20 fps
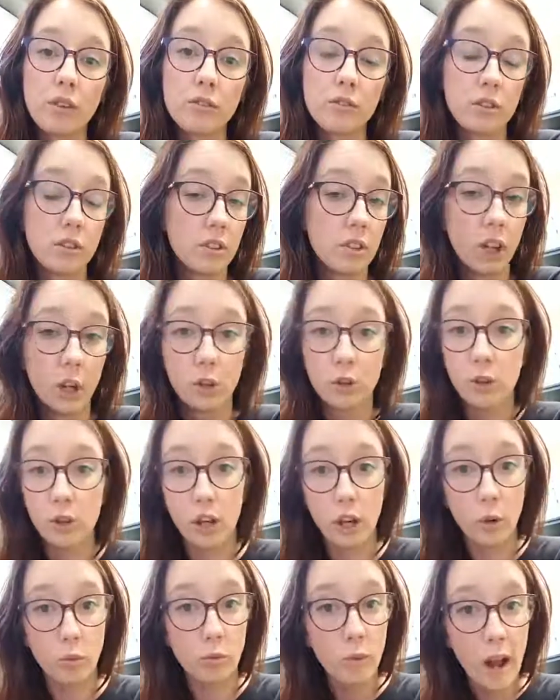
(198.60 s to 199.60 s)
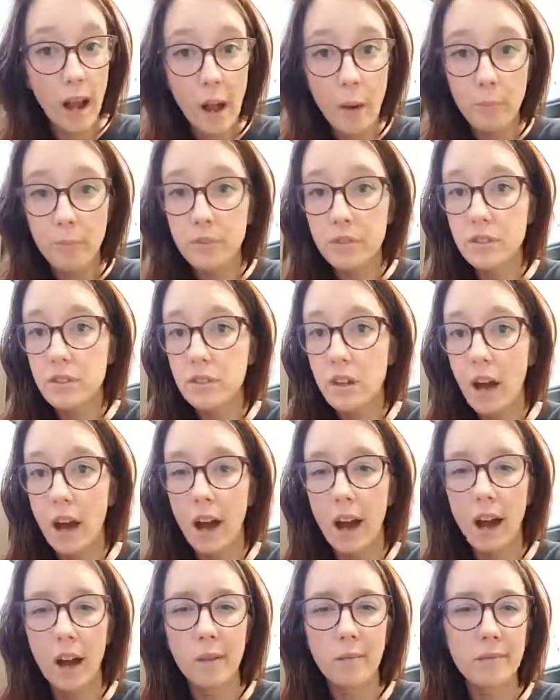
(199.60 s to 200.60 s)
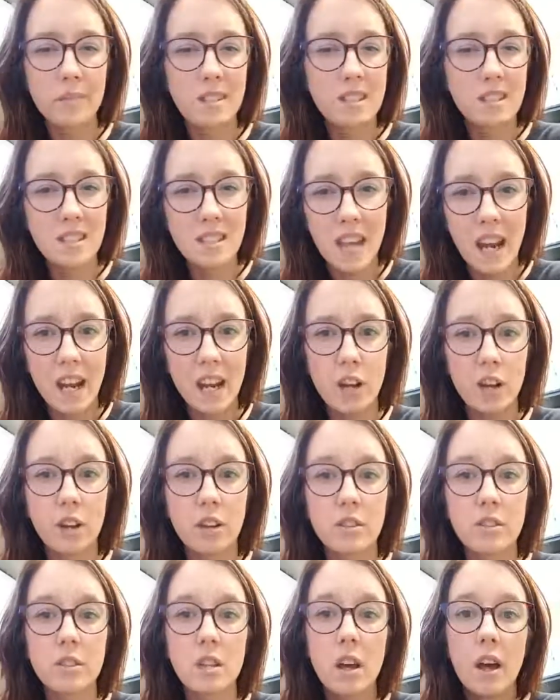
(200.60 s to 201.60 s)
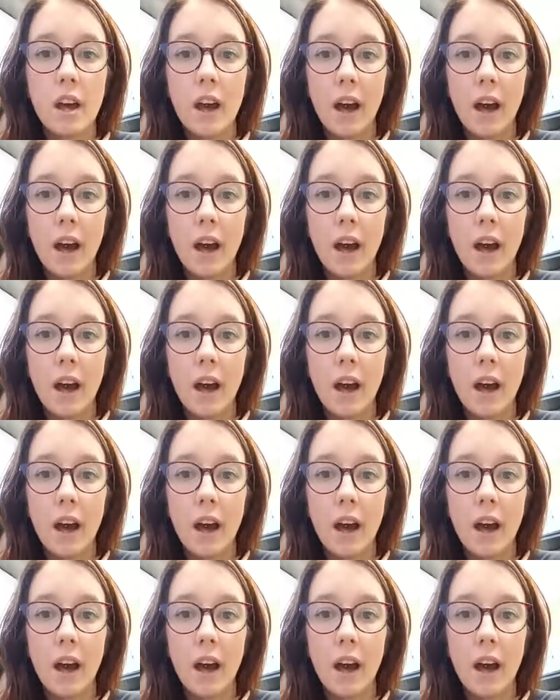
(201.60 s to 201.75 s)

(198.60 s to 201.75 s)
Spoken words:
including ramps, stairs,